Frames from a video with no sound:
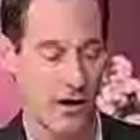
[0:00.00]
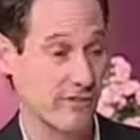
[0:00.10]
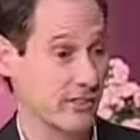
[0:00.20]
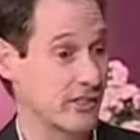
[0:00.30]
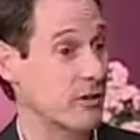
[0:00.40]

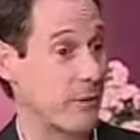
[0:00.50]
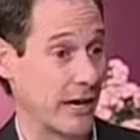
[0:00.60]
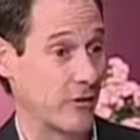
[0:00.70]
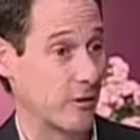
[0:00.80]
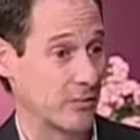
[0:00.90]
visited a
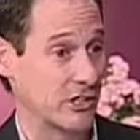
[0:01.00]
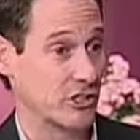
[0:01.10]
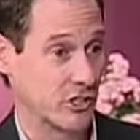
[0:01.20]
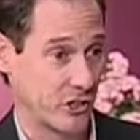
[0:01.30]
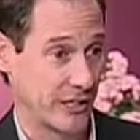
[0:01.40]
bankruptcy
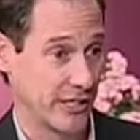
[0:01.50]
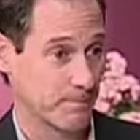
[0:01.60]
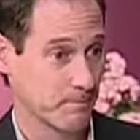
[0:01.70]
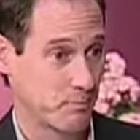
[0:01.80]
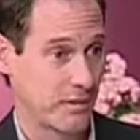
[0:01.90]
attorney,
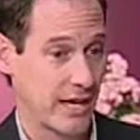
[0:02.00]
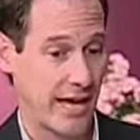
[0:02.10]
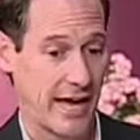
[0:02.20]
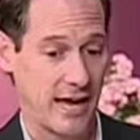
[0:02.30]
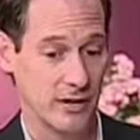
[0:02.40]

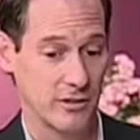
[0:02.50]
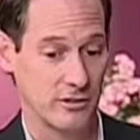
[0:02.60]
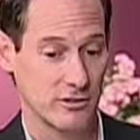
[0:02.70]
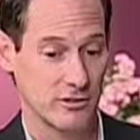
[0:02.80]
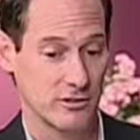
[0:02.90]
and
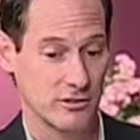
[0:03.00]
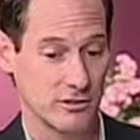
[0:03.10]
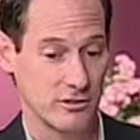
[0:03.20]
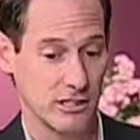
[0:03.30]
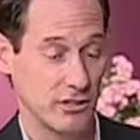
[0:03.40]

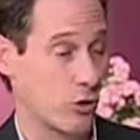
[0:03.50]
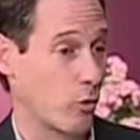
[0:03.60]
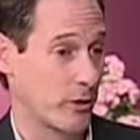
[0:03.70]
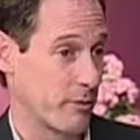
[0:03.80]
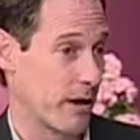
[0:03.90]
he
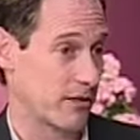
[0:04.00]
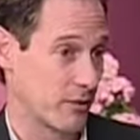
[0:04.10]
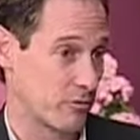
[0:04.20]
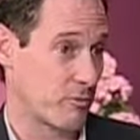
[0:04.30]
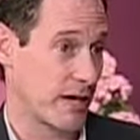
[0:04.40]
told me about
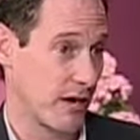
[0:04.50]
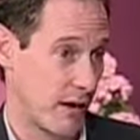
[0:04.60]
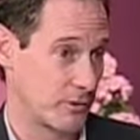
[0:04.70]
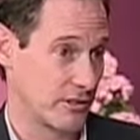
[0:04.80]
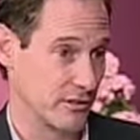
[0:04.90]
some of my
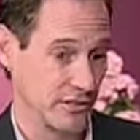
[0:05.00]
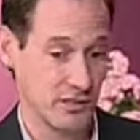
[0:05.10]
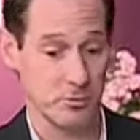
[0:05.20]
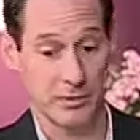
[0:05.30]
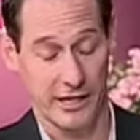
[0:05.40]
options. He
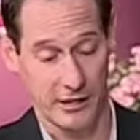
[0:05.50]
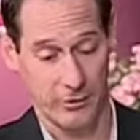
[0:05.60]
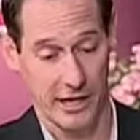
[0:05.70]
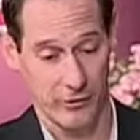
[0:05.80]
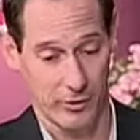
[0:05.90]
explained
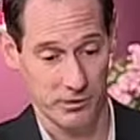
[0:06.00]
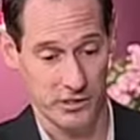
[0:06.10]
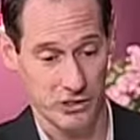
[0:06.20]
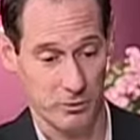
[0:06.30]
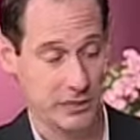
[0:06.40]
bankruptcy
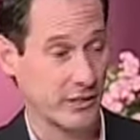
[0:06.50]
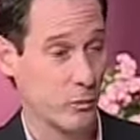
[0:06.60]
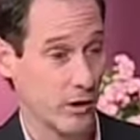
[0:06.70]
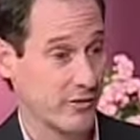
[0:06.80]
to me, and one of